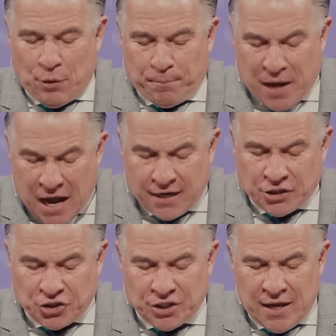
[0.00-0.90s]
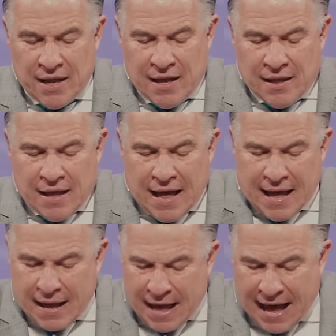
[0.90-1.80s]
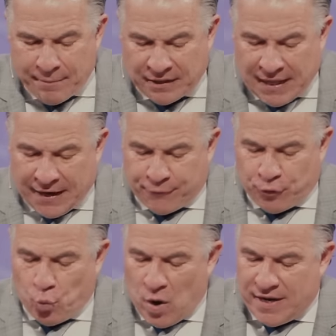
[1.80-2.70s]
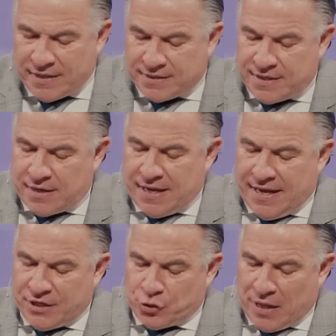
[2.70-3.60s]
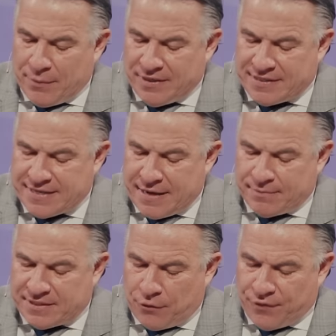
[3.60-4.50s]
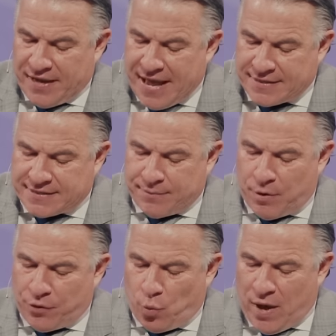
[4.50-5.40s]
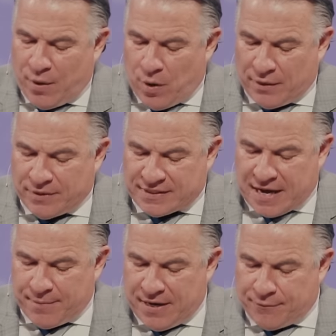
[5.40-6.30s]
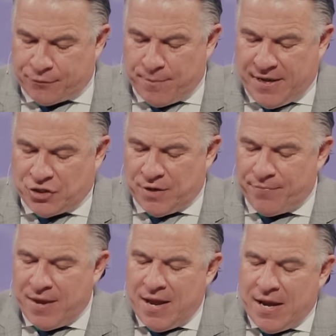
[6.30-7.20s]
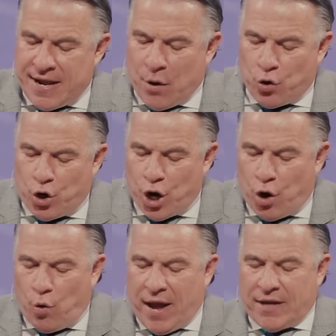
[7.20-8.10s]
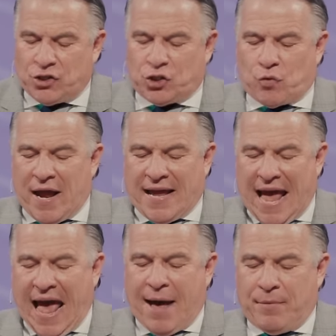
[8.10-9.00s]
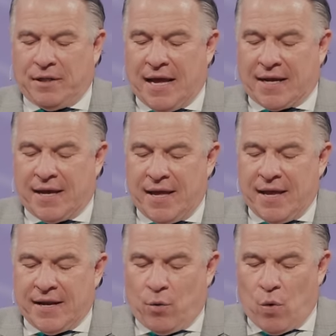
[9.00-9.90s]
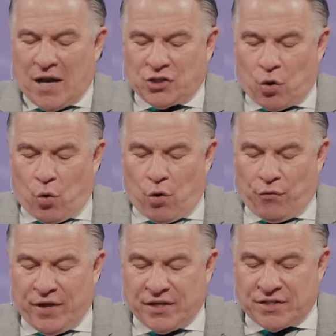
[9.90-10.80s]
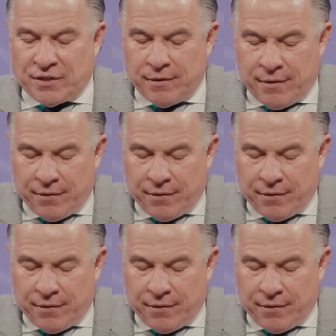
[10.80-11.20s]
will punish Amalek for what he has done to Israel, how he set himself against them on the way while he was coming up from Egypt. Now go and strike Amalek. Now watch all these,